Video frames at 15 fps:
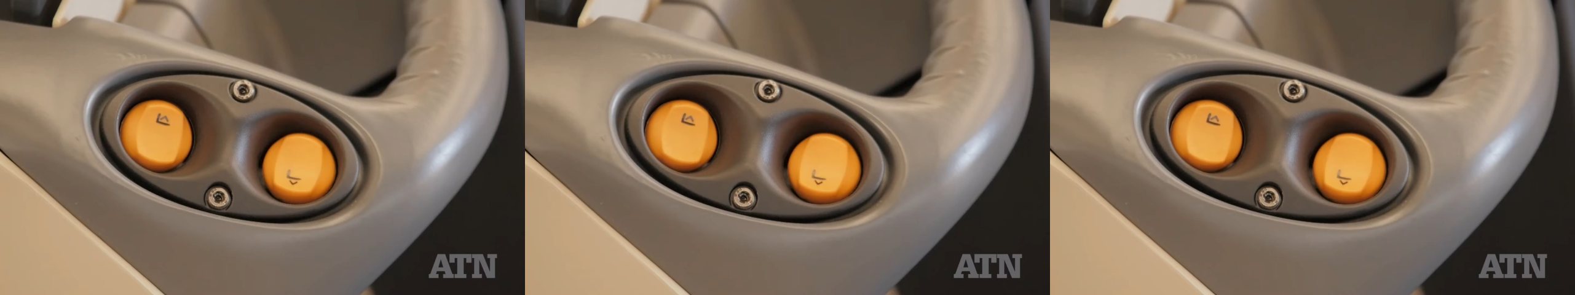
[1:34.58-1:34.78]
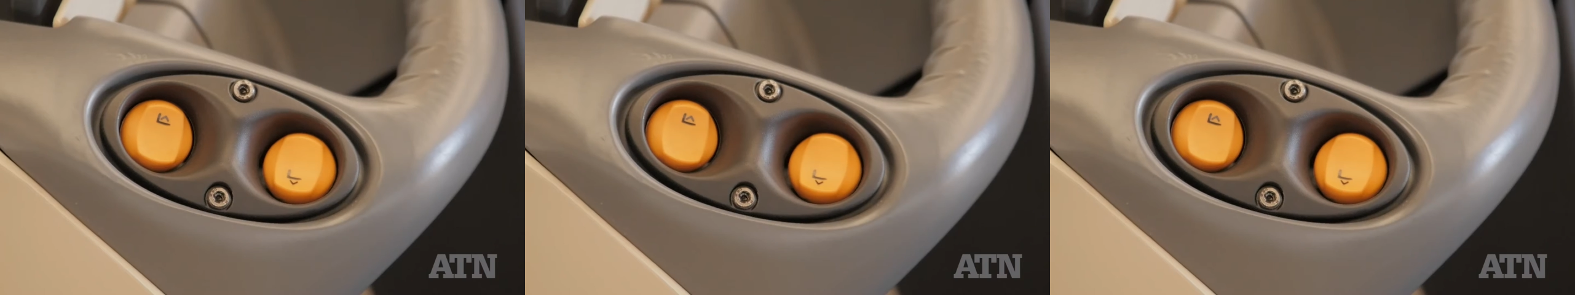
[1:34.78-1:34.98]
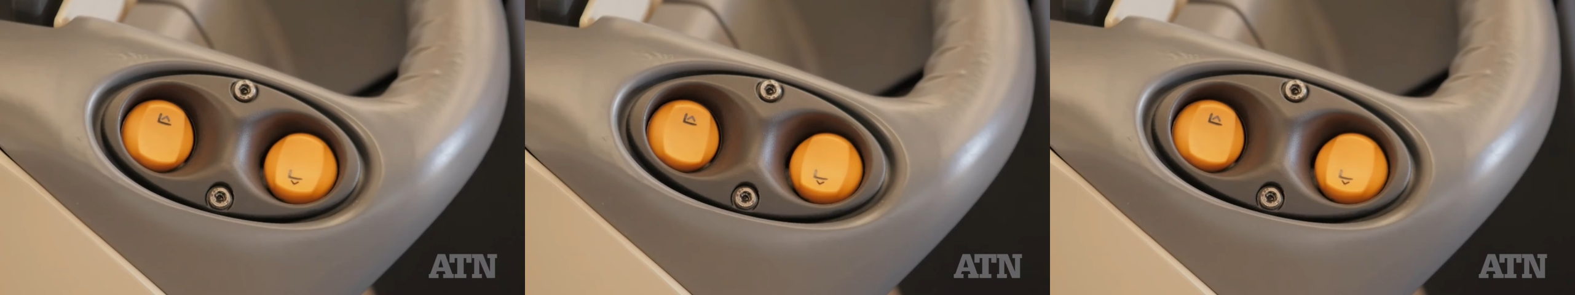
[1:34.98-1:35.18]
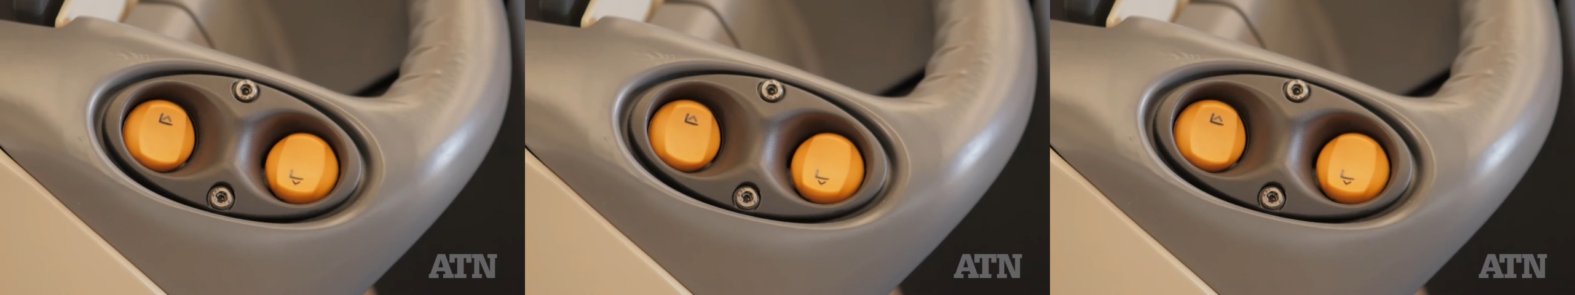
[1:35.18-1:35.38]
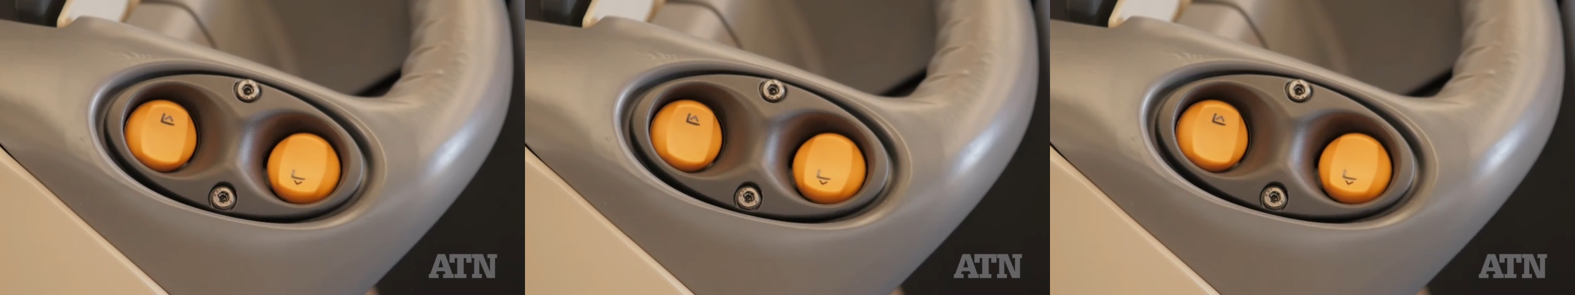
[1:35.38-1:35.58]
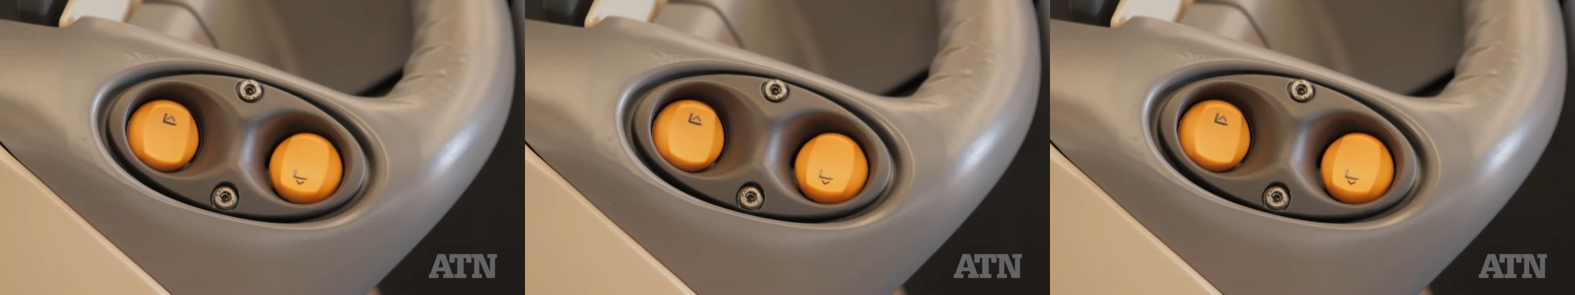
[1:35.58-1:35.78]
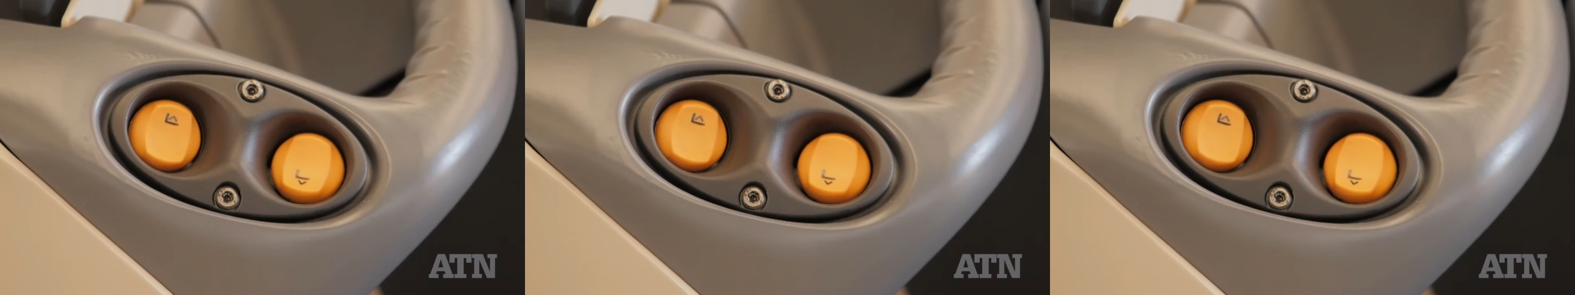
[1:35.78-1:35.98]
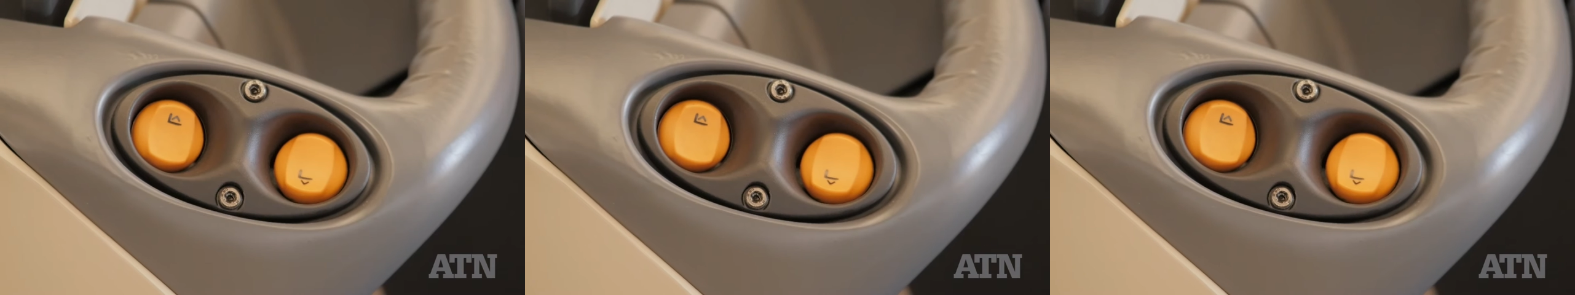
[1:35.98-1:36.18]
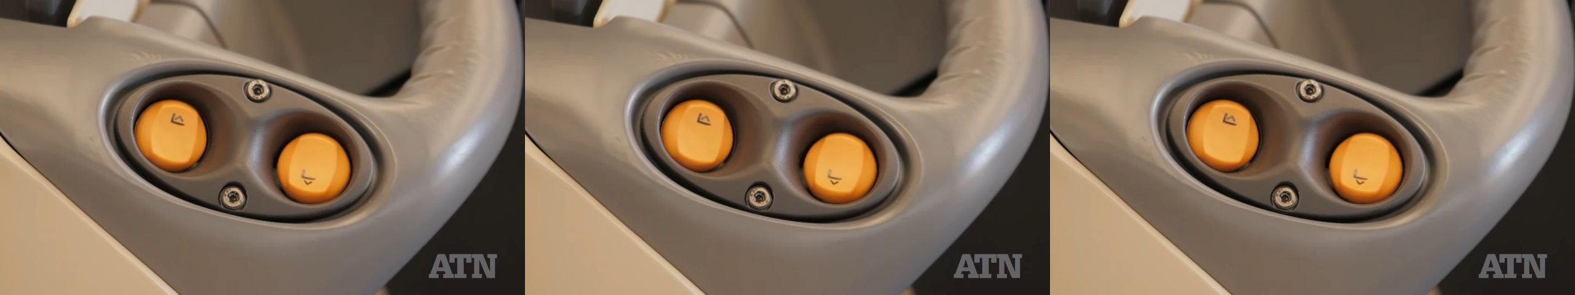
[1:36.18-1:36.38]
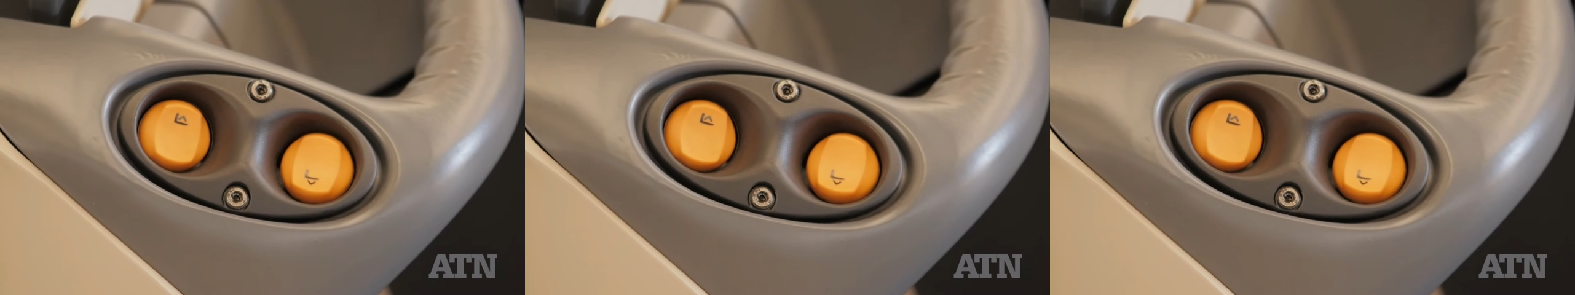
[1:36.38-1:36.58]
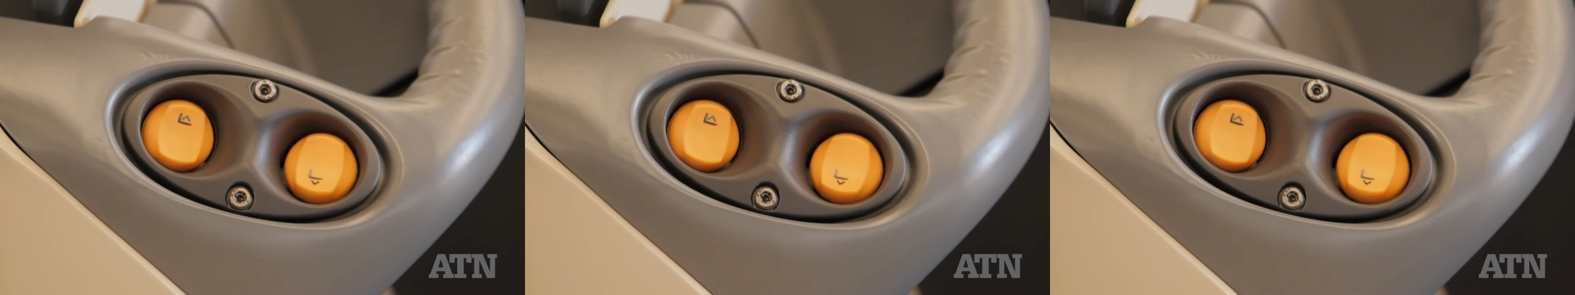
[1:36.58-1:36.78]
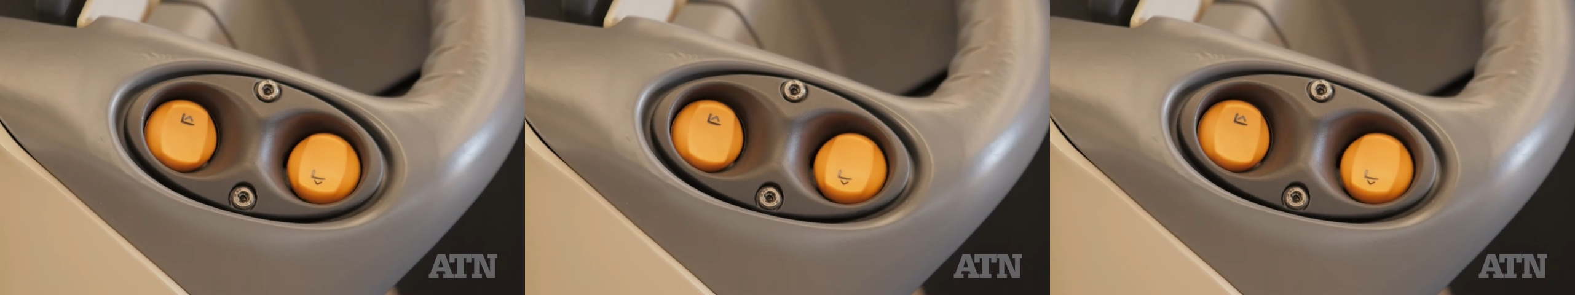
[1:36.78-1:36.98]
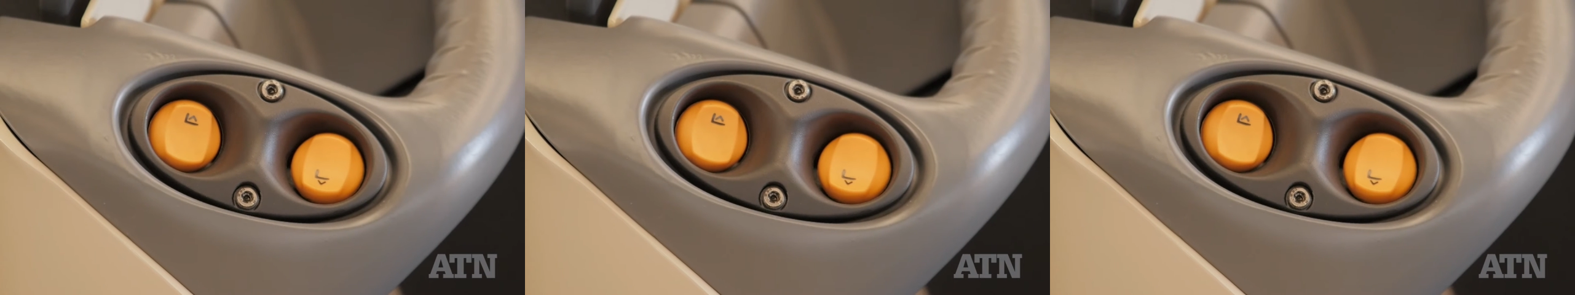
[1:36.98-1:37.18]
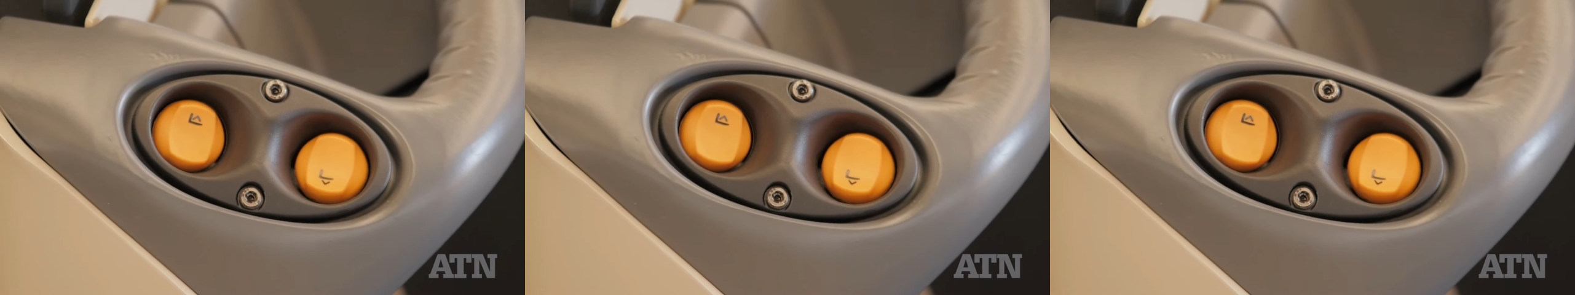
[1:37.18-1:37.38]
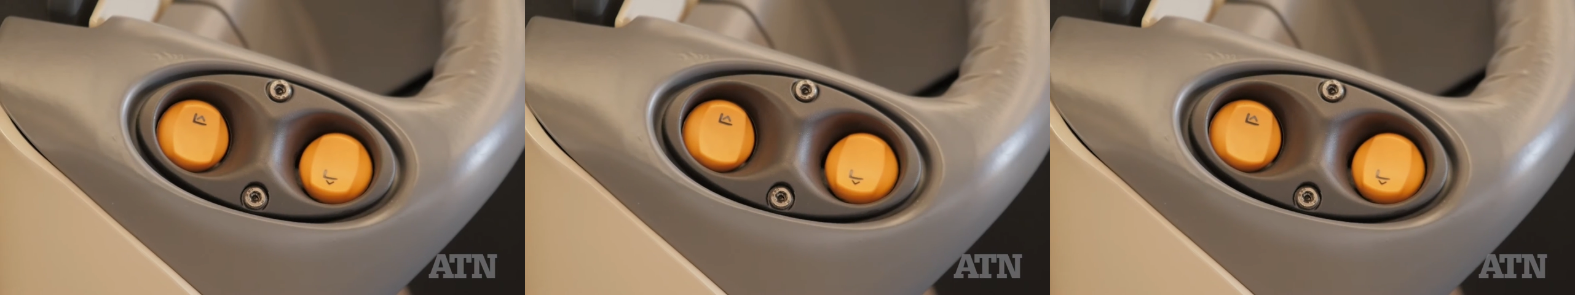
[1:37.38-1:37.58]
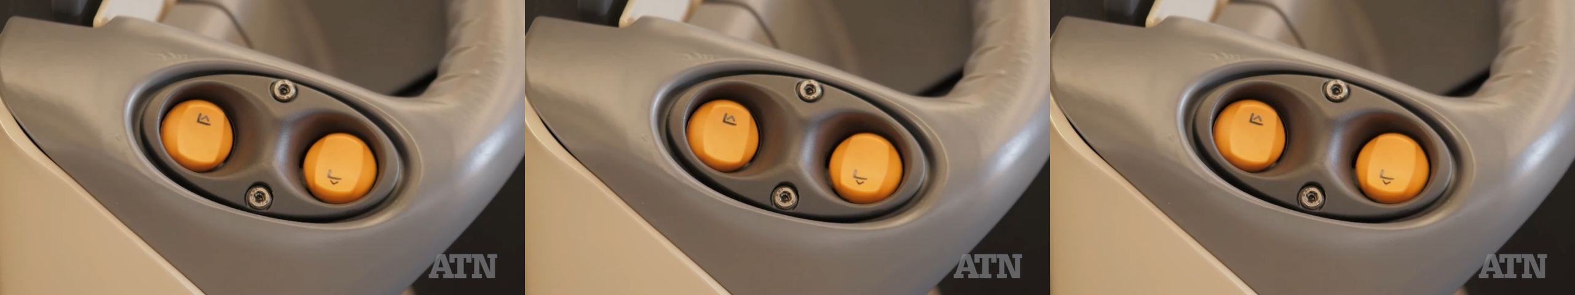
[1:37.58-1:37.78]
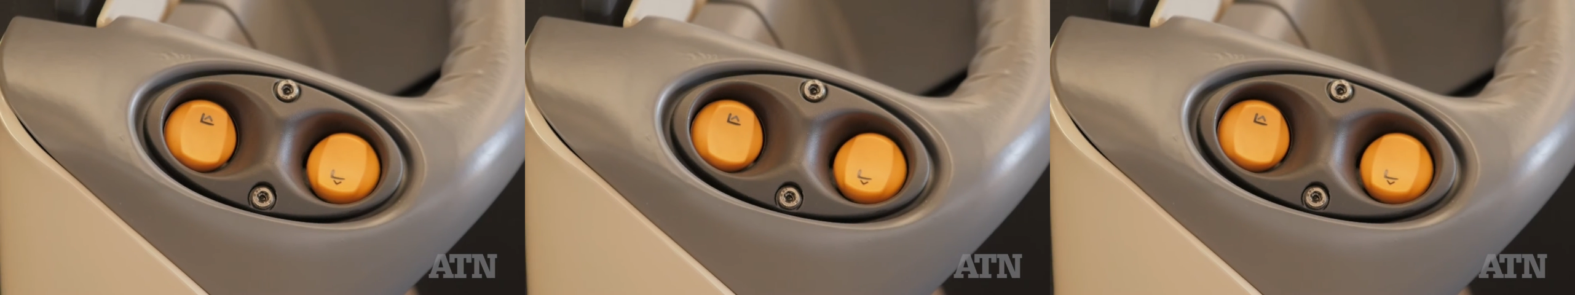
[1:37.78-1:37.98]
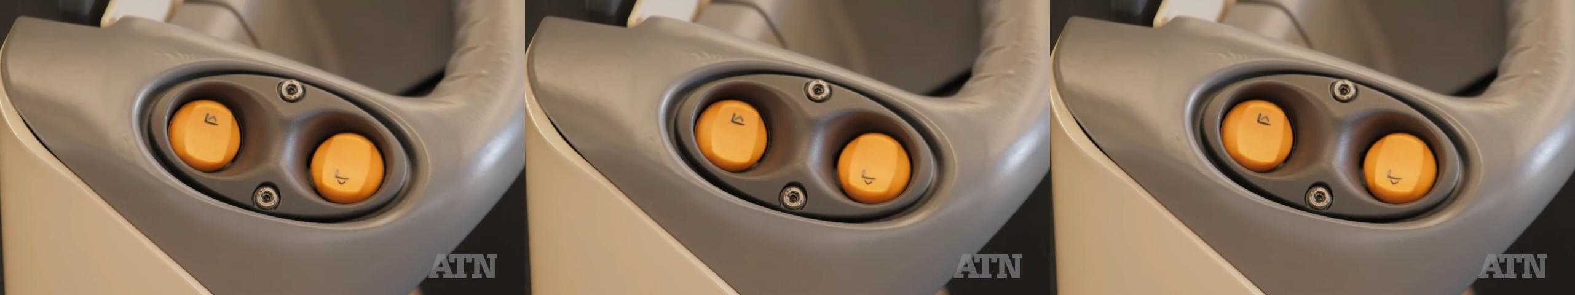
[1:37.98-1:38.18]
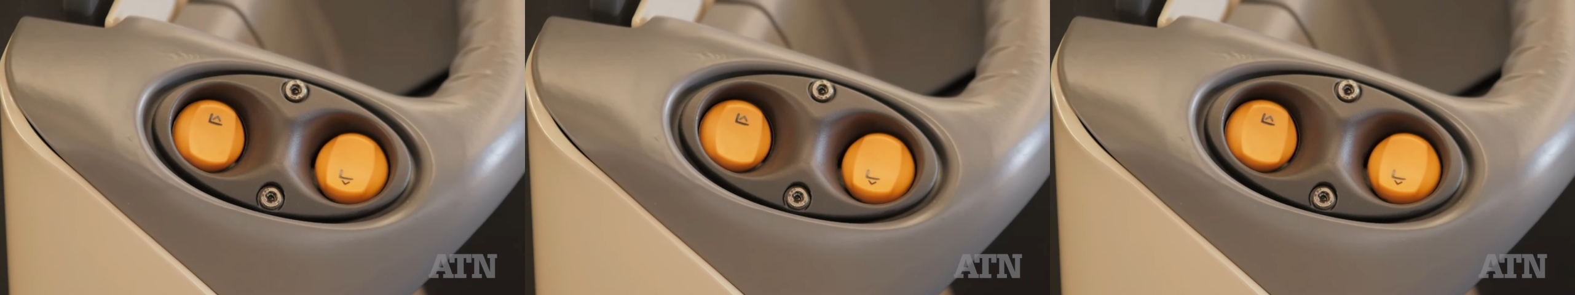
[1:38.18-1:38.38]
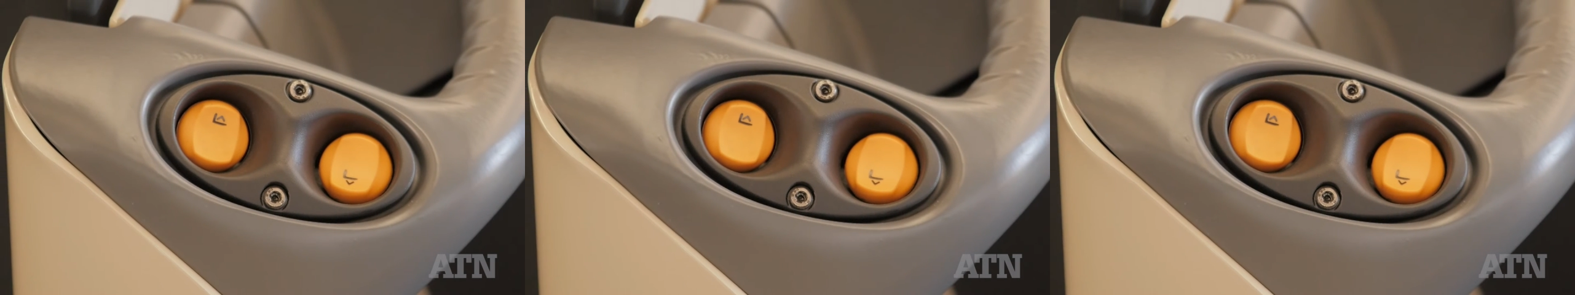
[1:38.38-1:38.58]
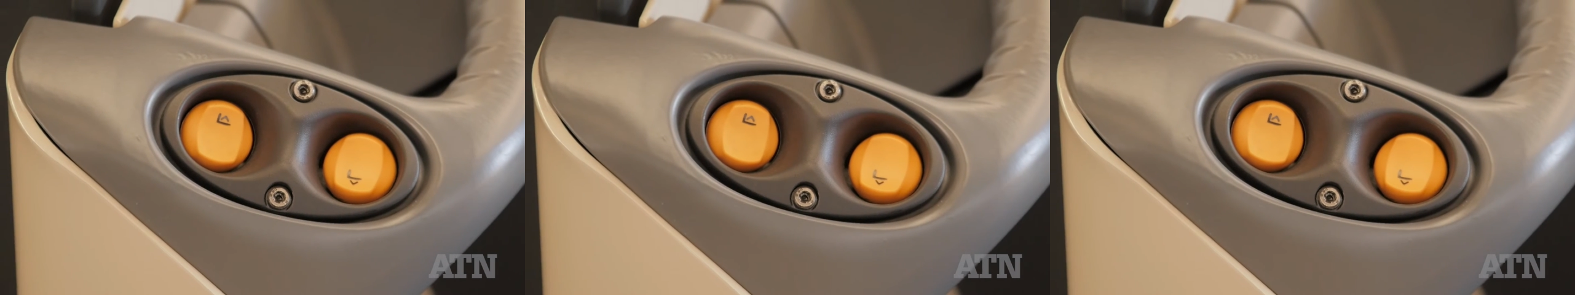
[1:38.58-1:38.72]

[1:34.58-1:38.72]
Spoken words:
Nobody's mouth can be seen.